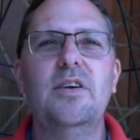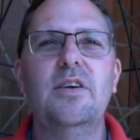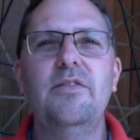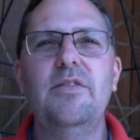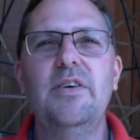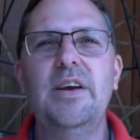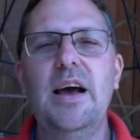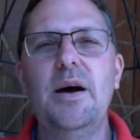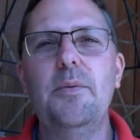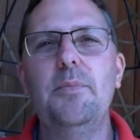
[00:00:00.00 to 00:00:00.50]
to
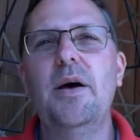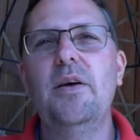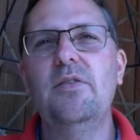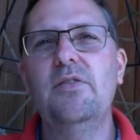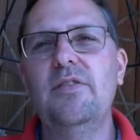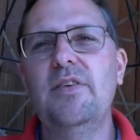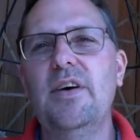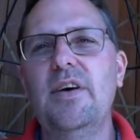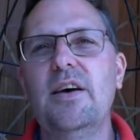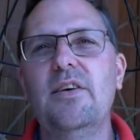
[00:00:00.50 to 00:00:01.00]
live in our
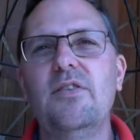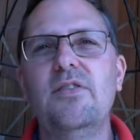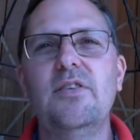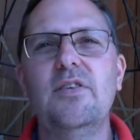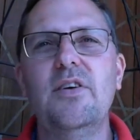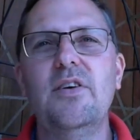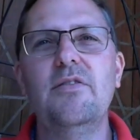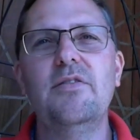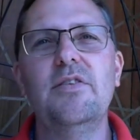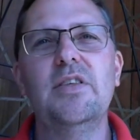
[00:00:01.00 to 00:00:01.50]
passive
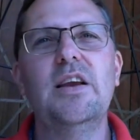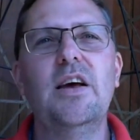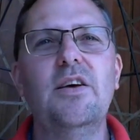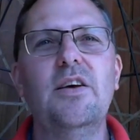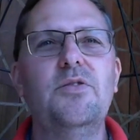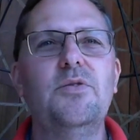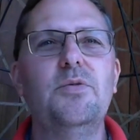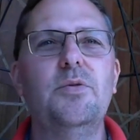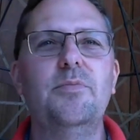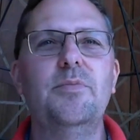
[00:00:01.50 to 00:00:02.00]
house over the
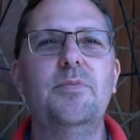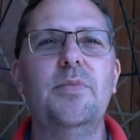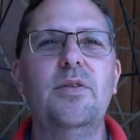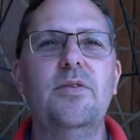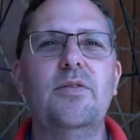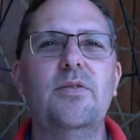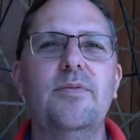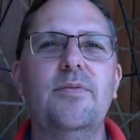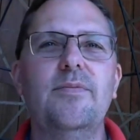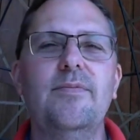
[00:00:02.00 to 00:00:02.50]
last 12
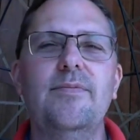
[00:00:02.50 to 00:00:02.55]
months.